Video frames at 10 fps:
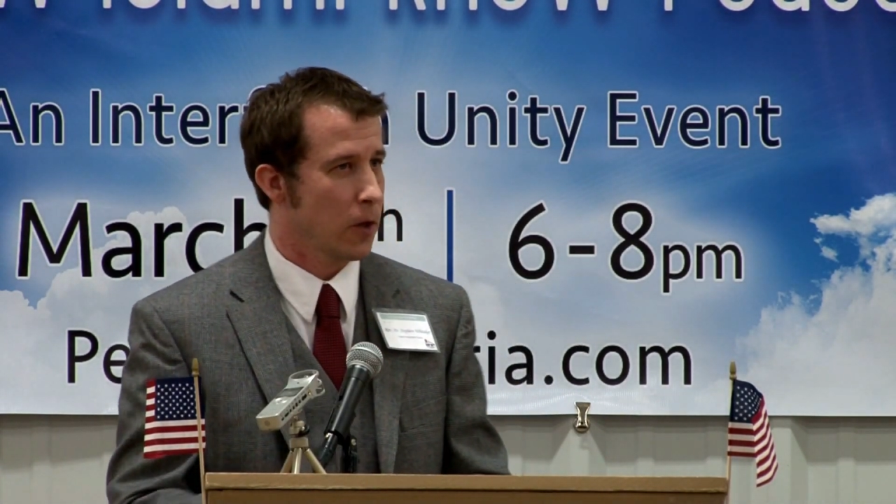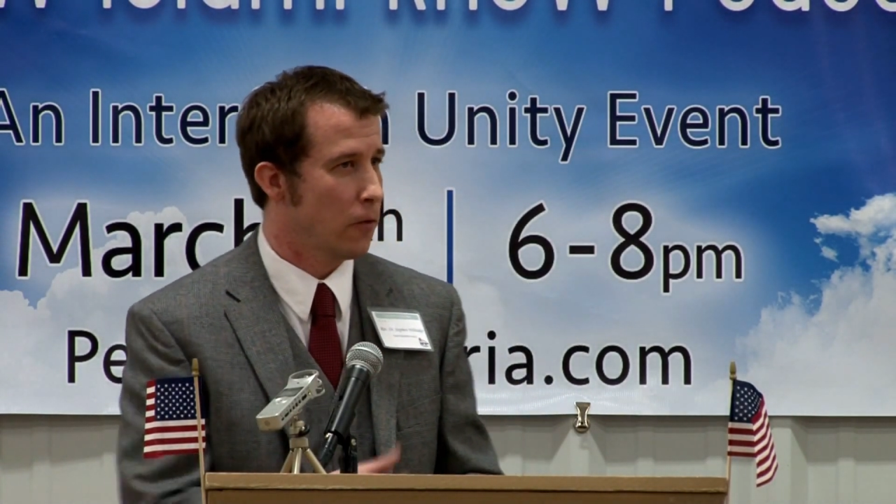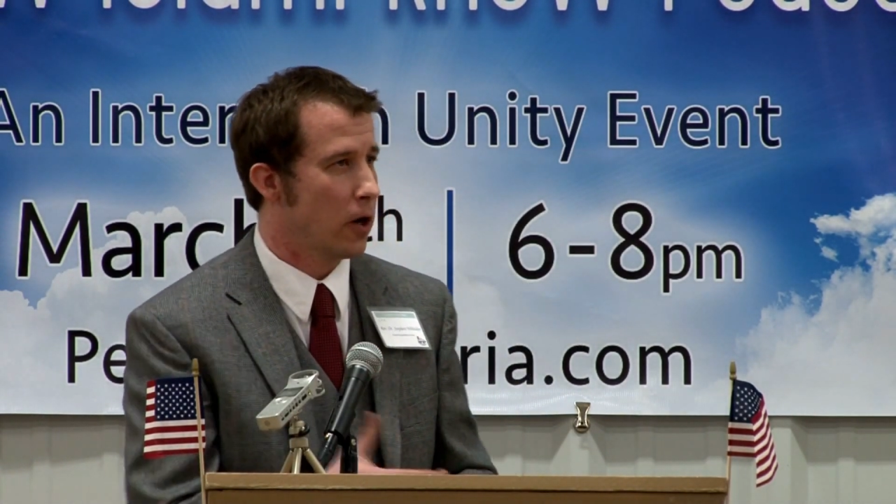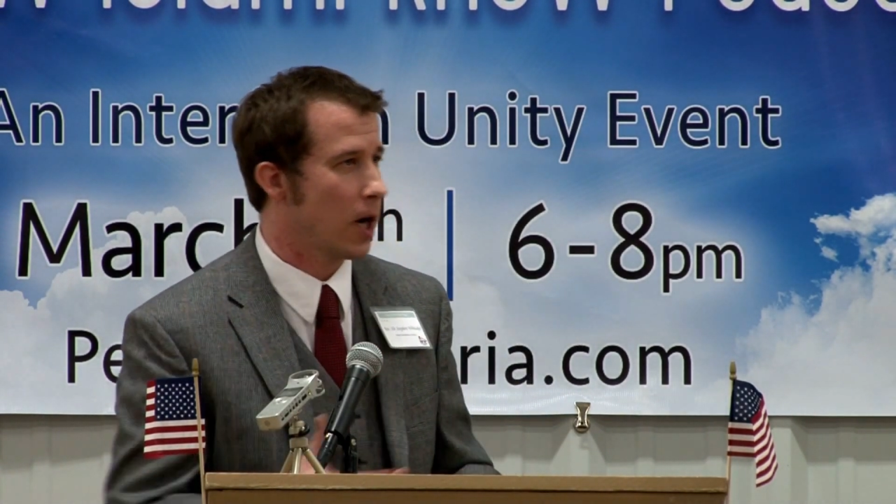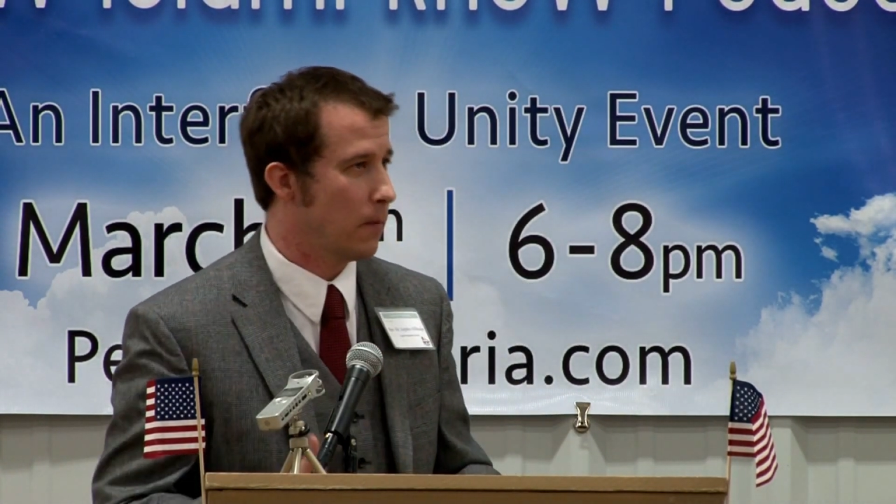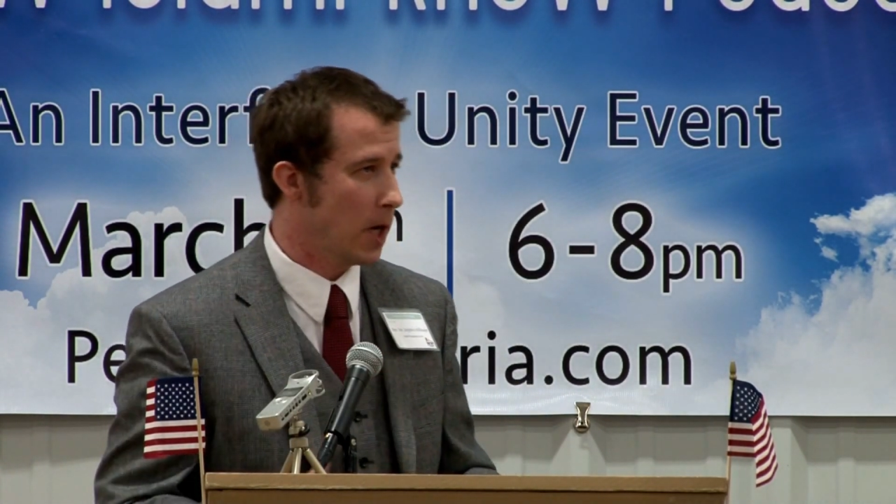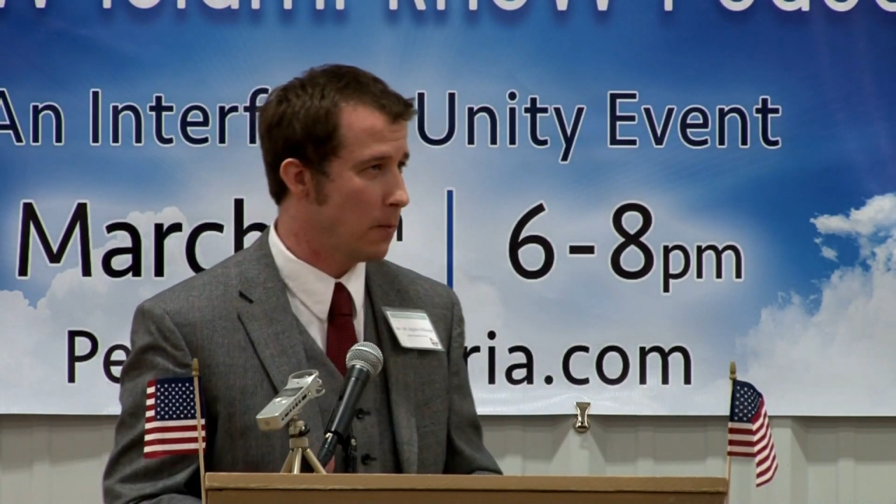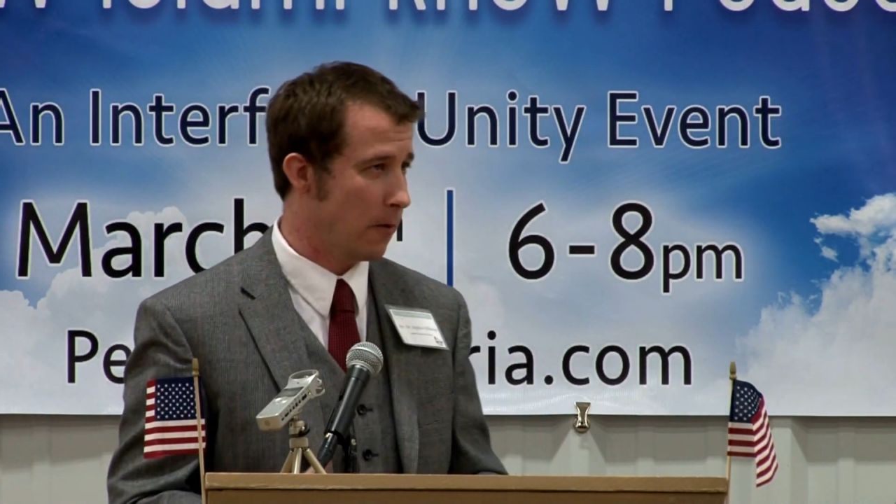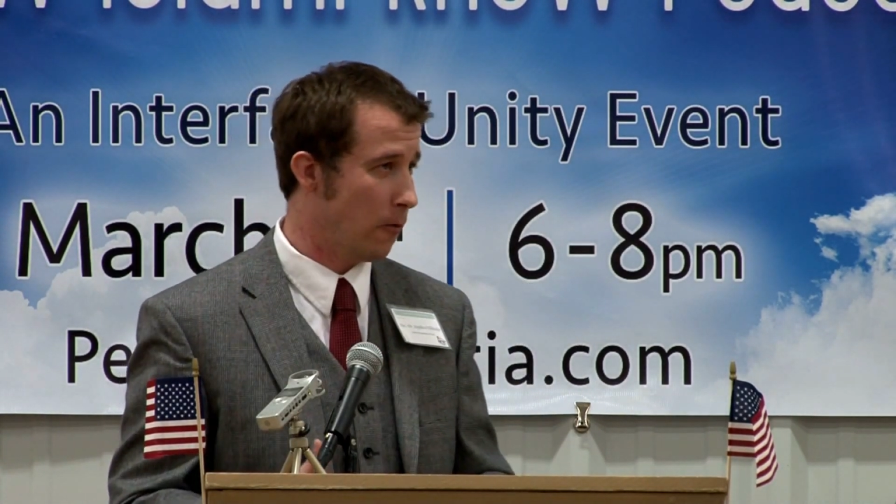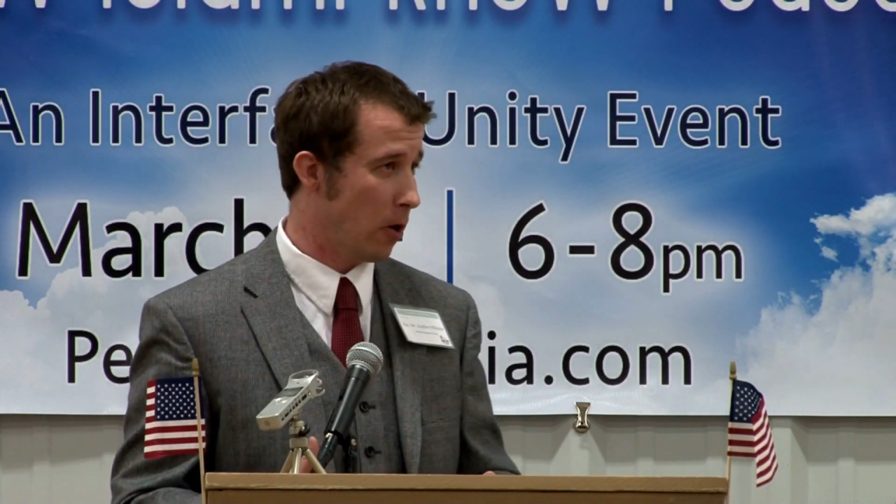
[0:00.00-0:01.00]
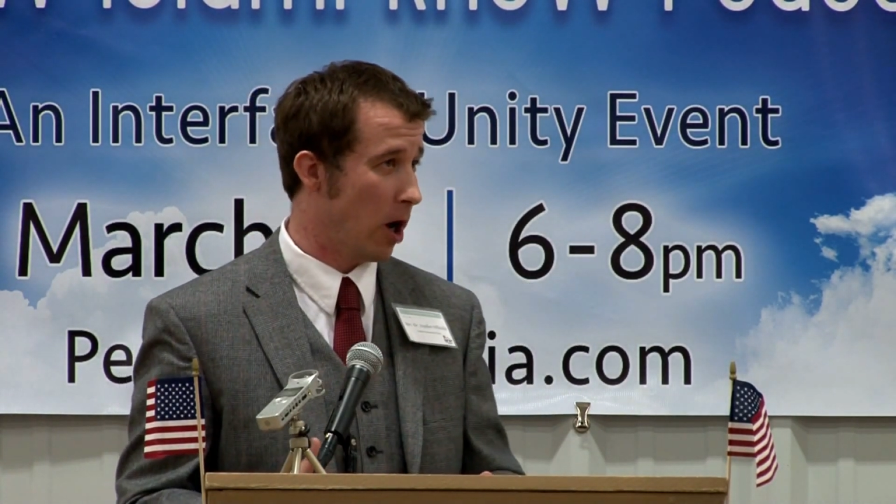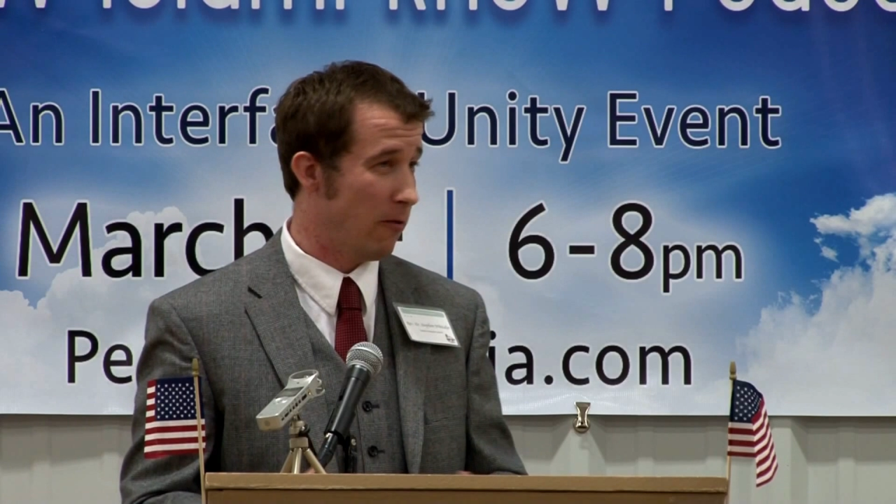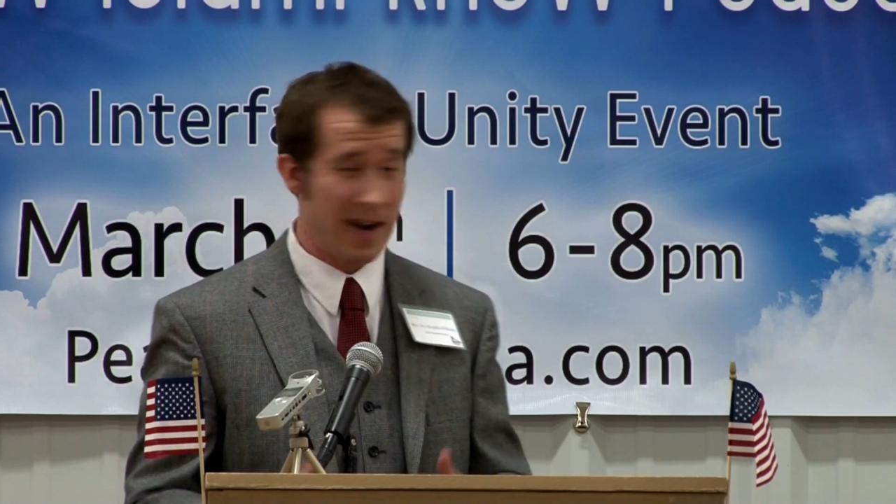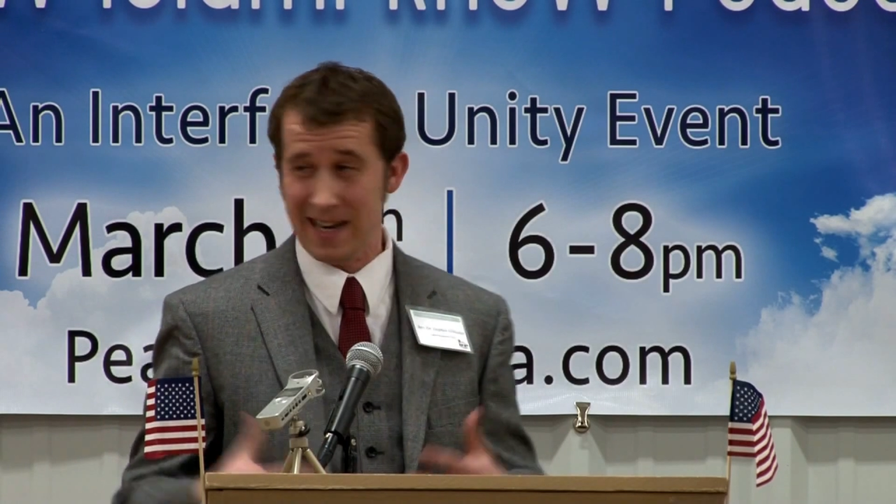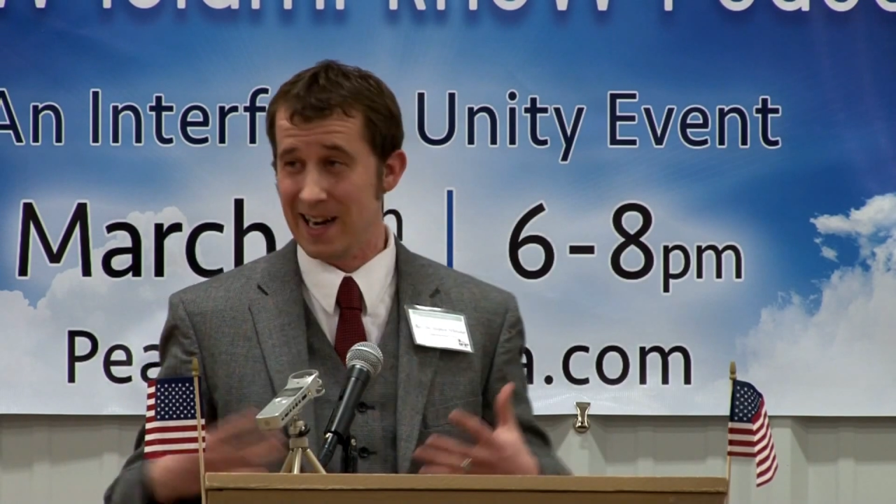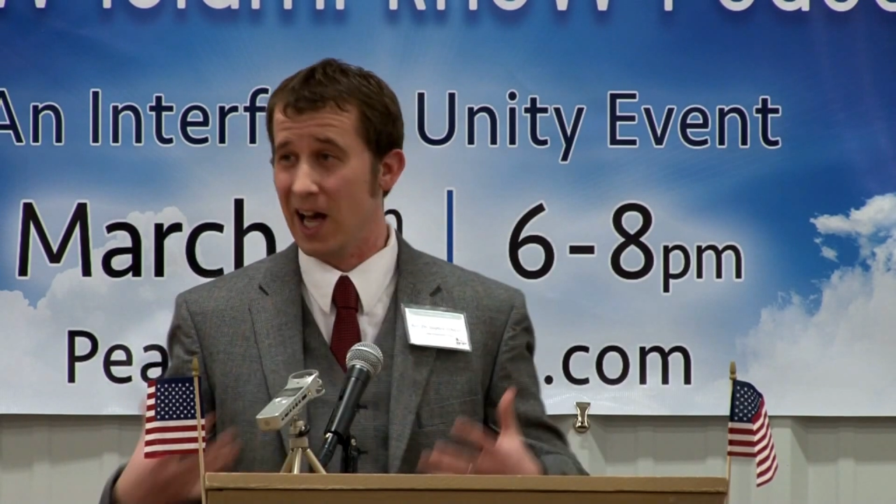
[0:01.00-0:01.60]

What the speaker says: You've heard it up here before already,